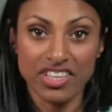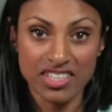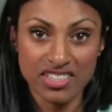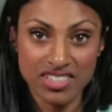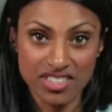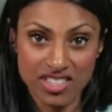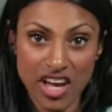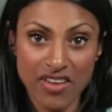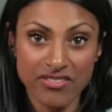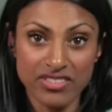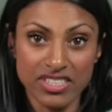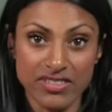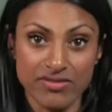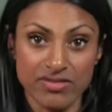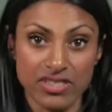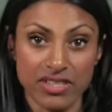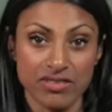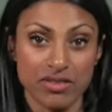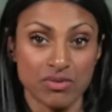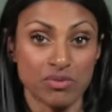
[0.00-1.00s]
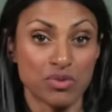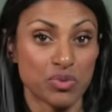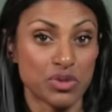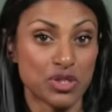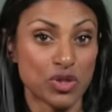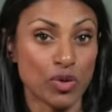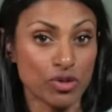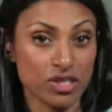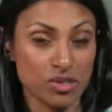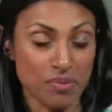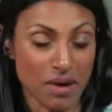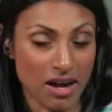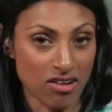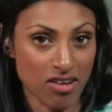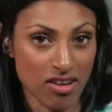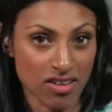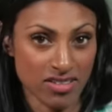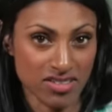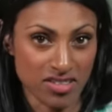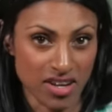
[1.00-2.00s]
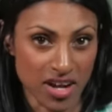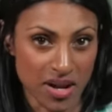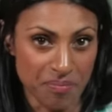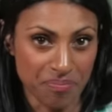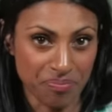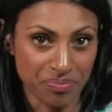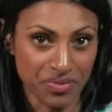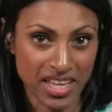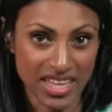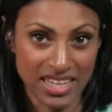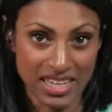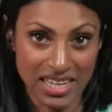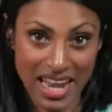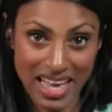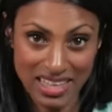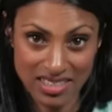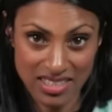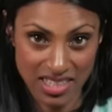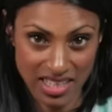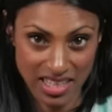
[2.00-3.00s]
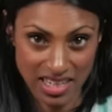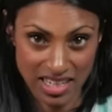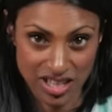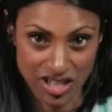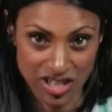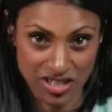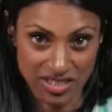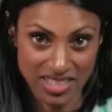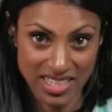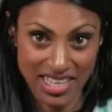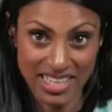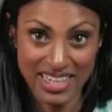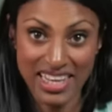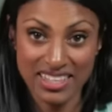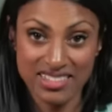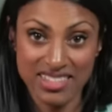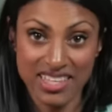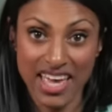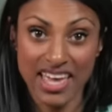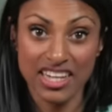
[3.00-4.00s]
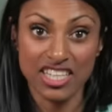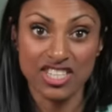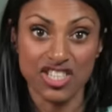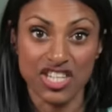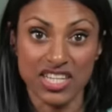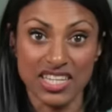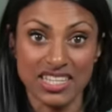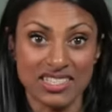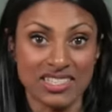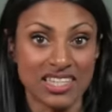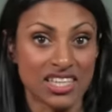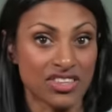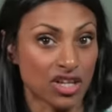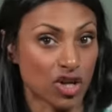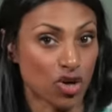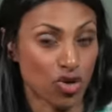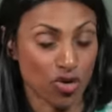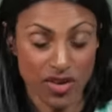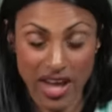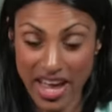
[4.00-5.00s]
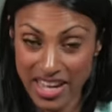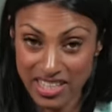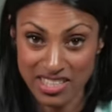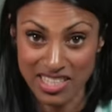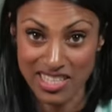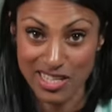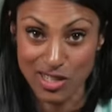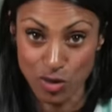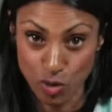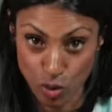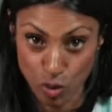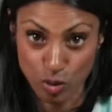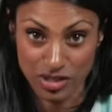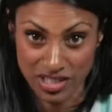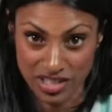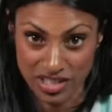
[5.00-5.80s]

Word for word: the conservative systems we talked about last time, in elastic collisions, kinetic energy is neither created nor